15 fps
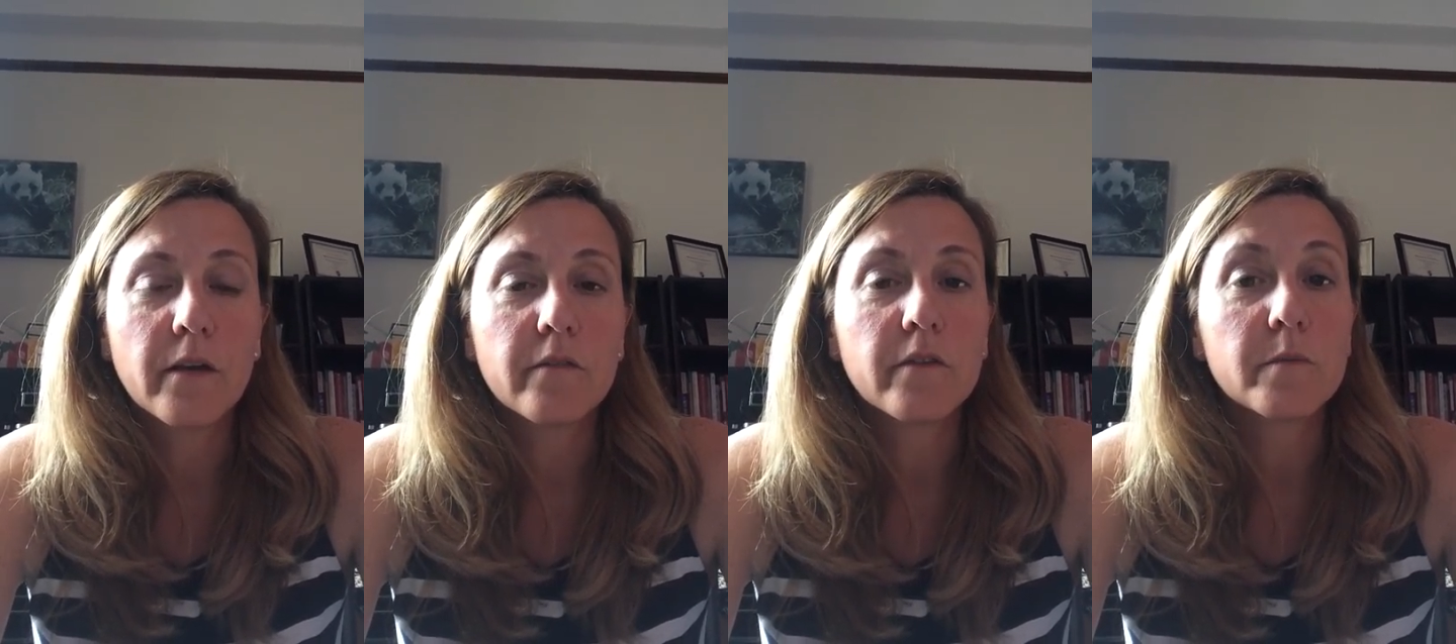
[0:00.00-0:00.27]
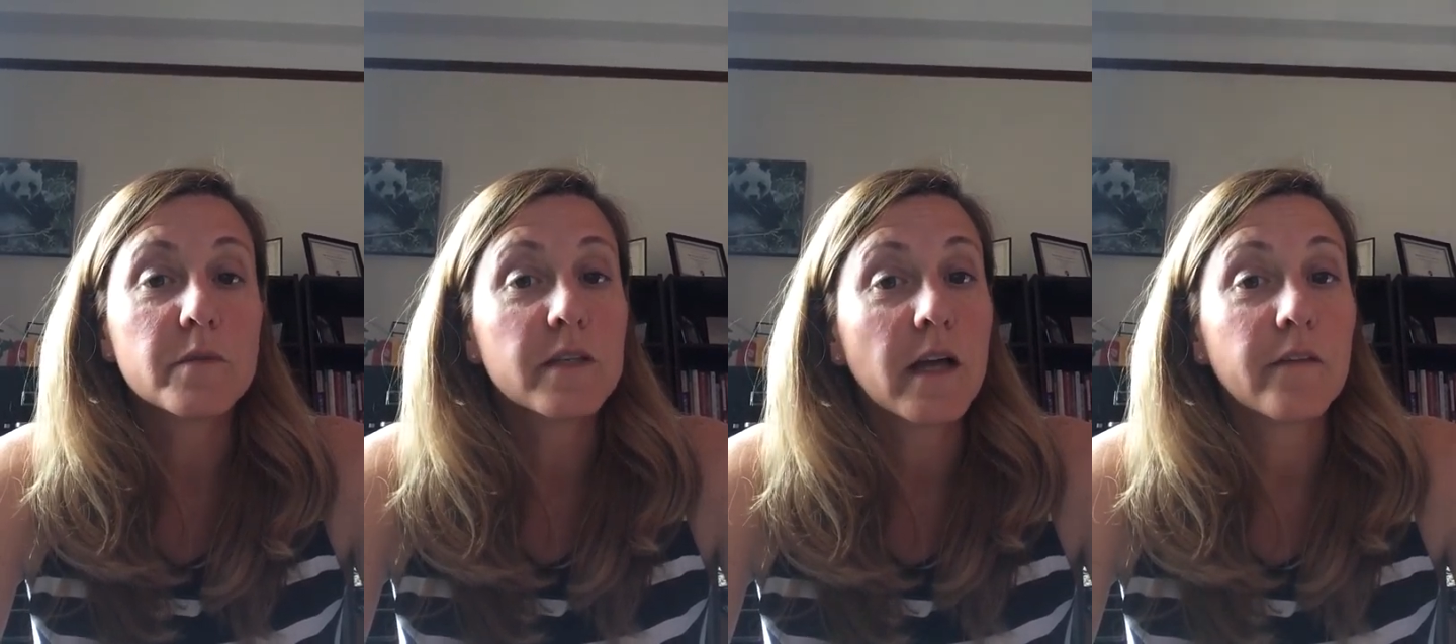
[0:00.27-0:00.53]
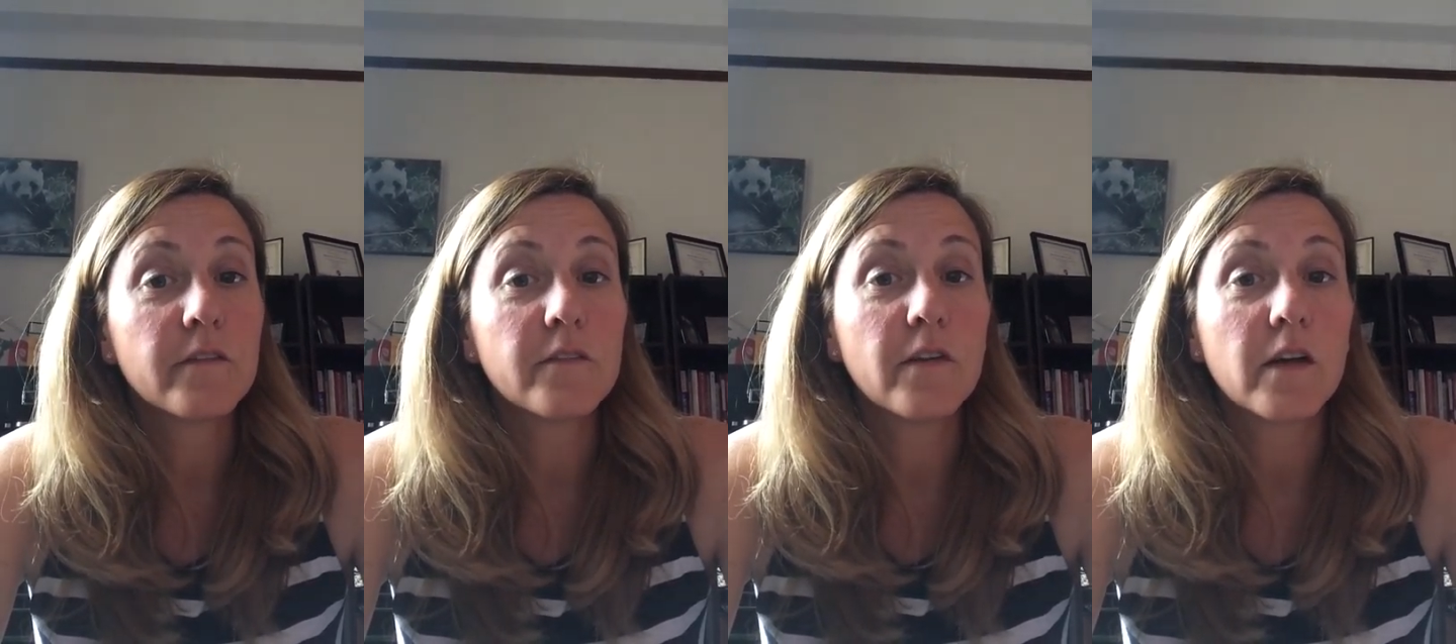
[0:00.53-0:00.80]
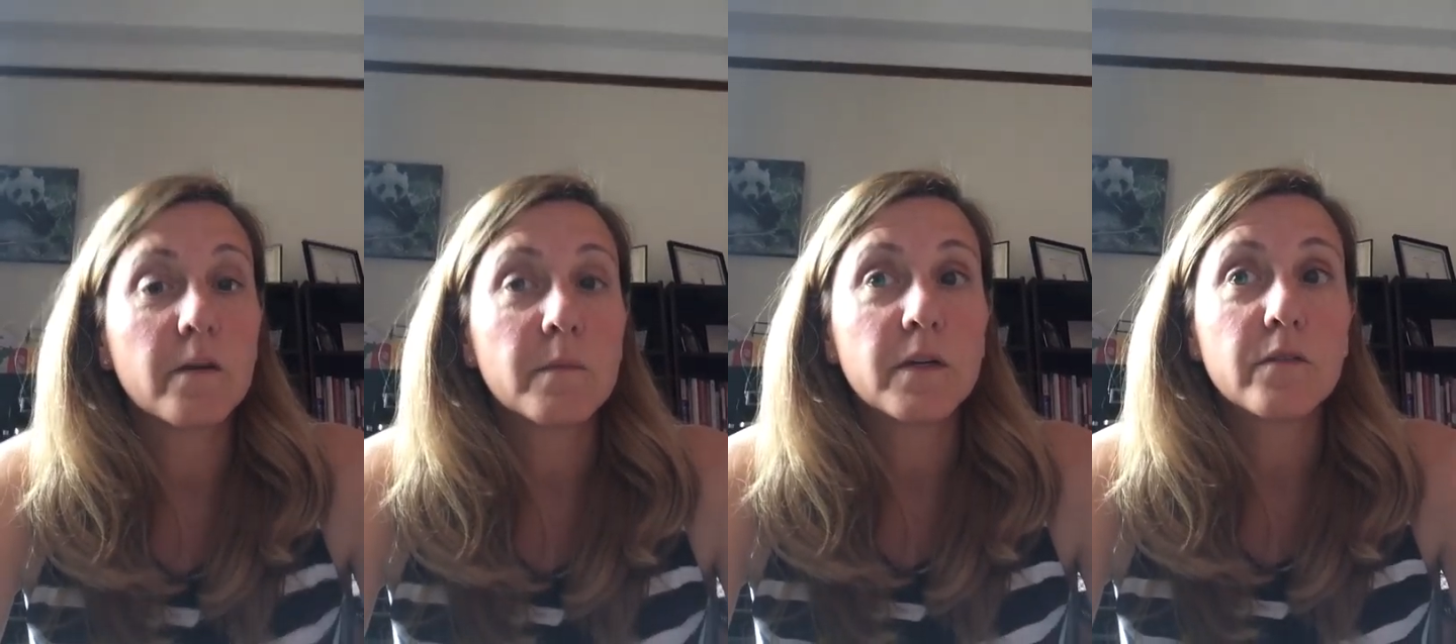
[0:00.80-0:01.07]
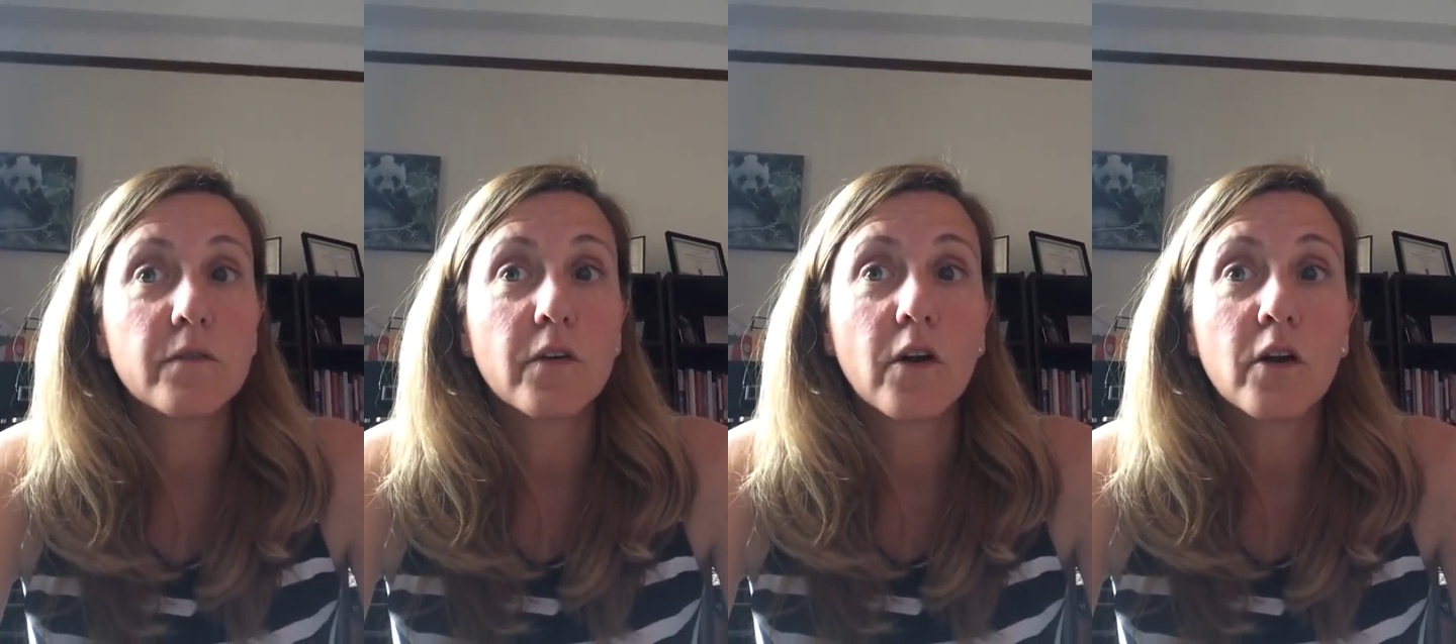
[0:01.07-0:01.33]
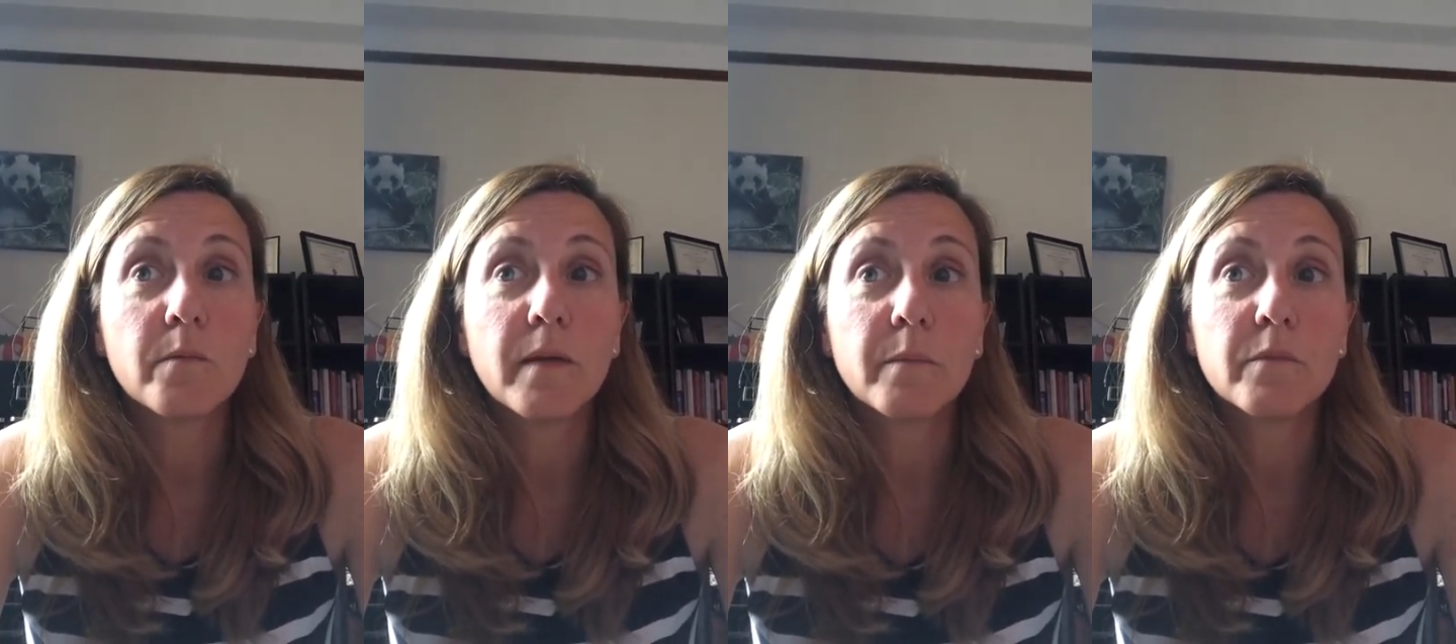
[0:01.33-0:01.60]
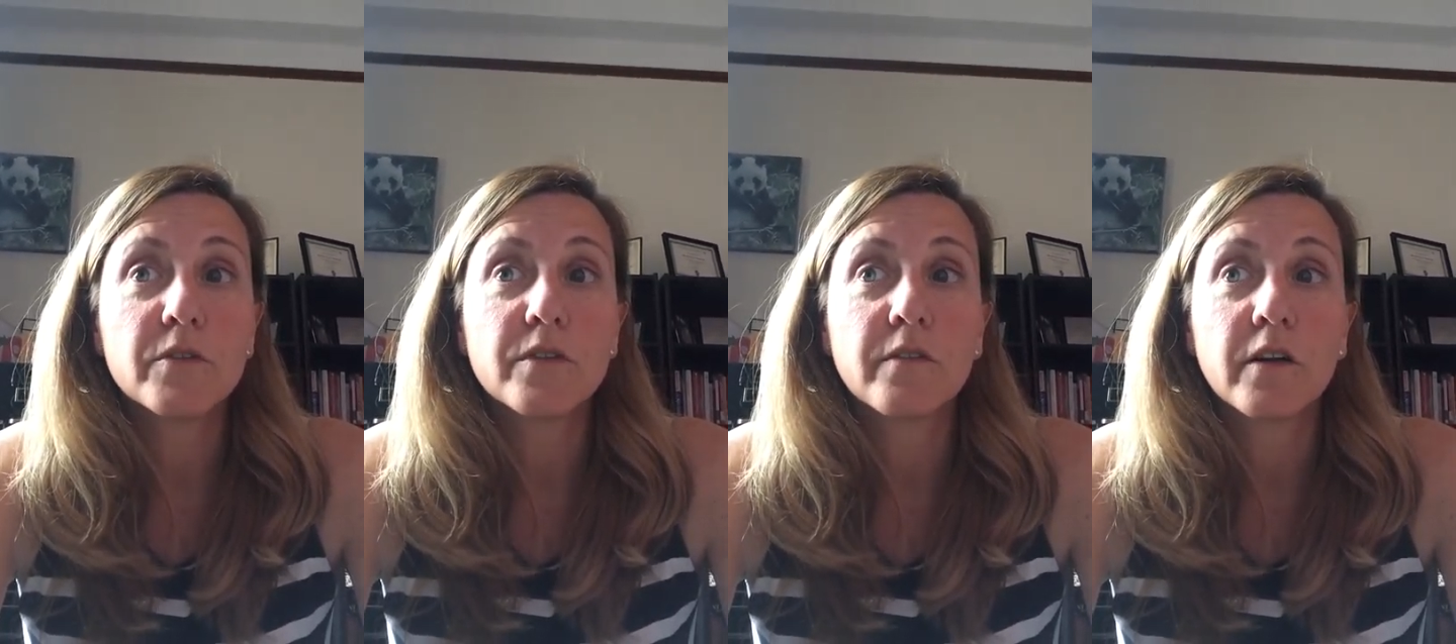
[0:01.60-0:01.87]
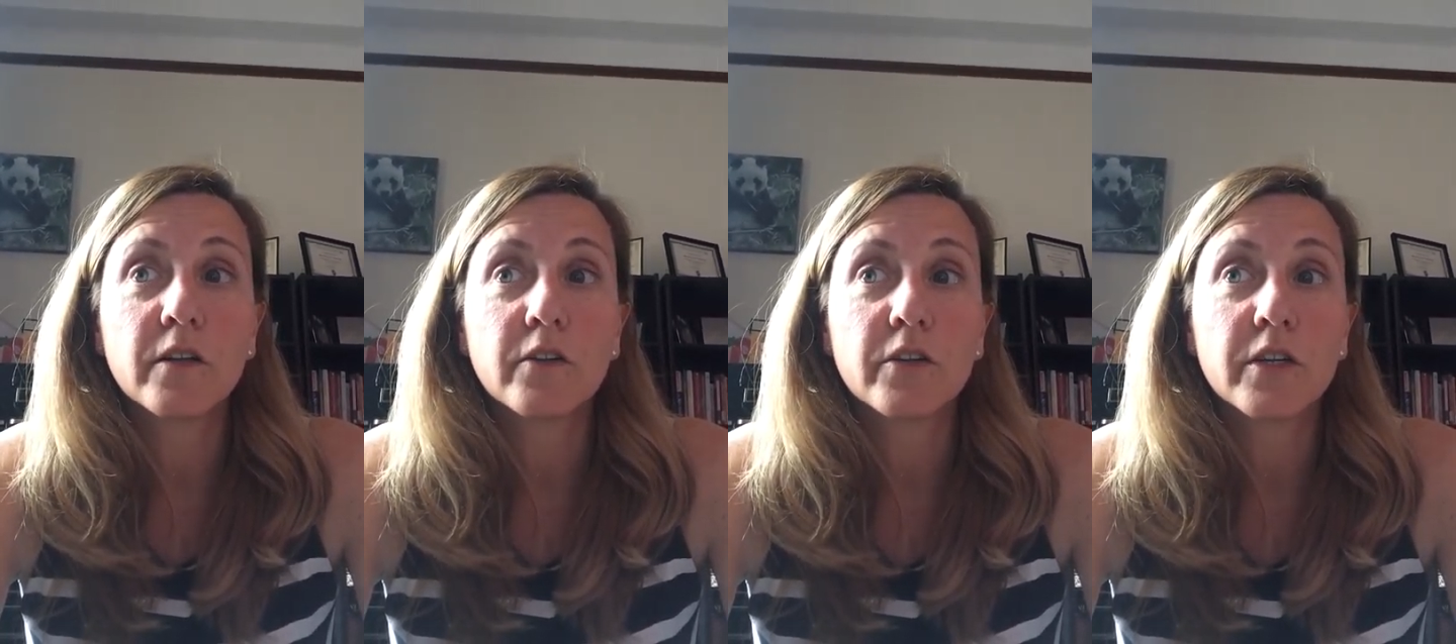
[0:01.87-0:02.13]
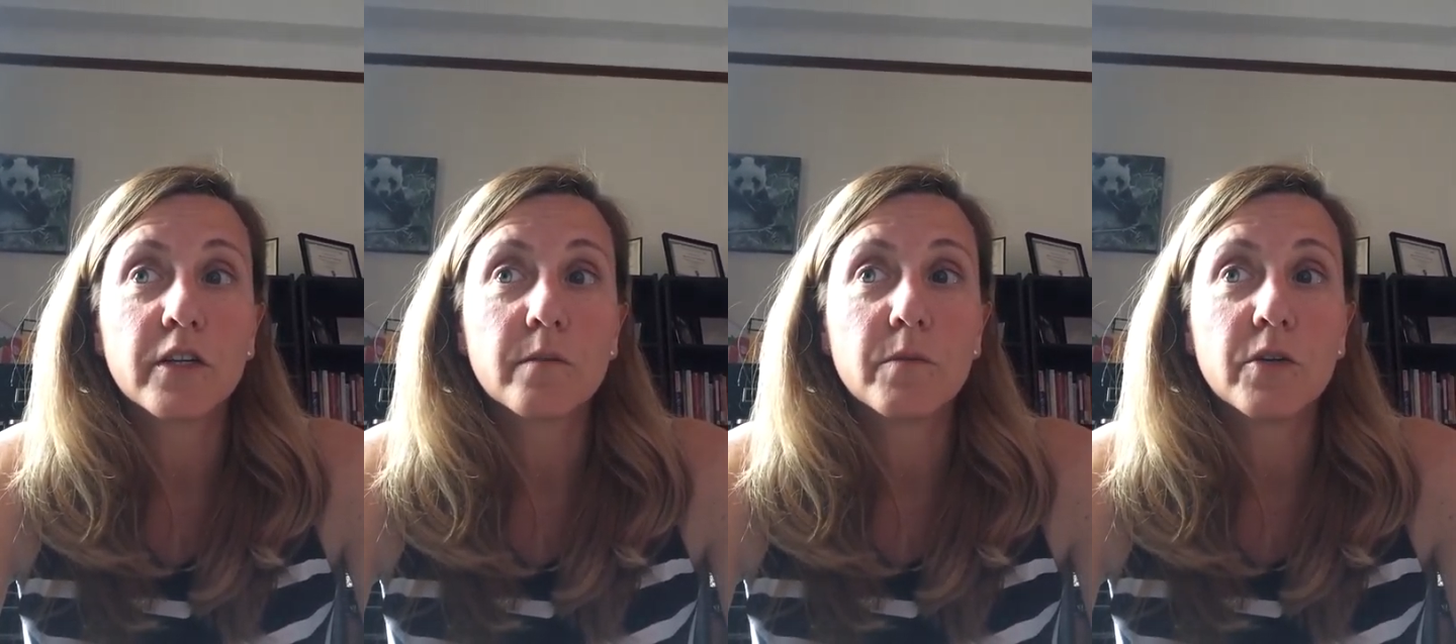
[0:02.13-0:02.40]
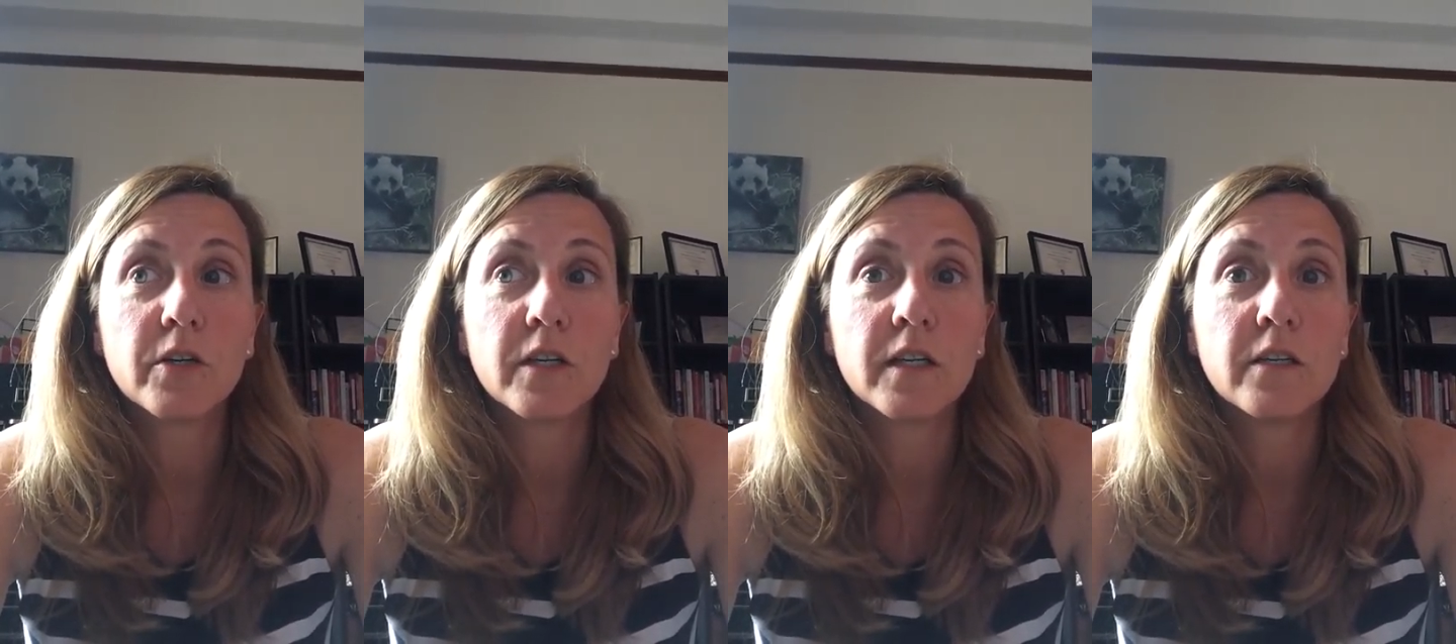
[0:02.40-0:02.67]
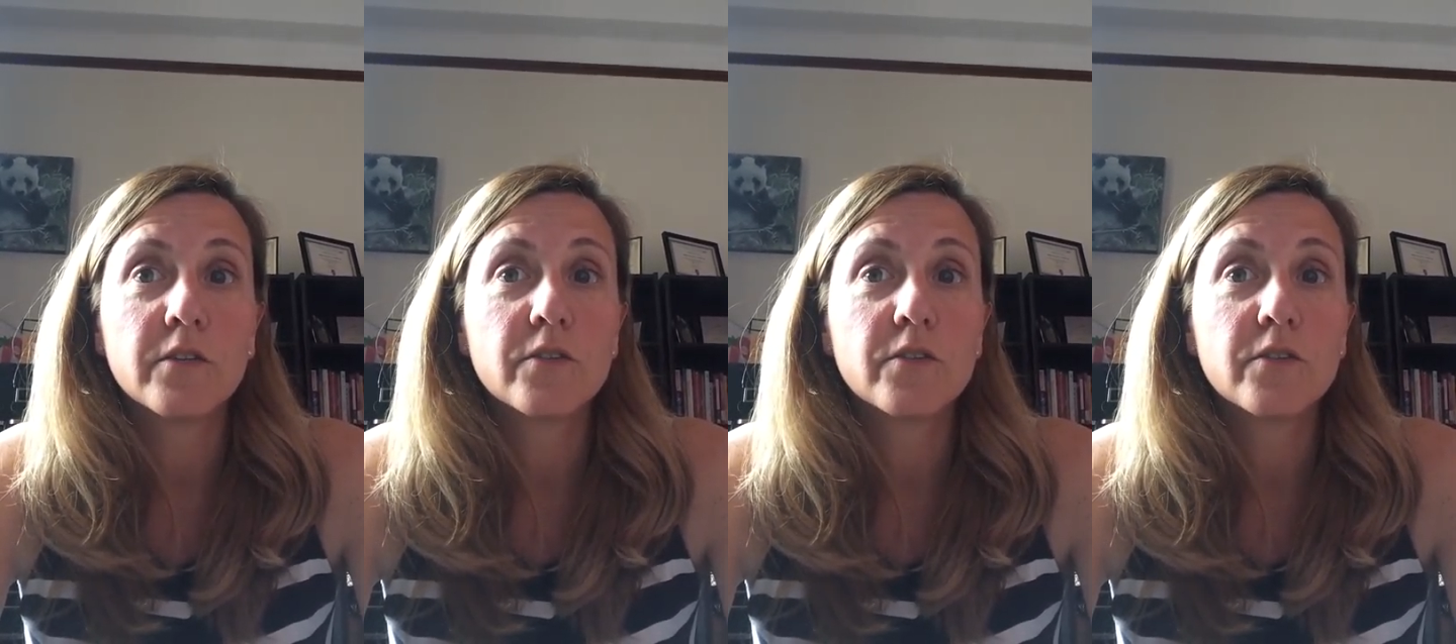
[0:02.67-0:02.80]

From staff development for all members of our learning community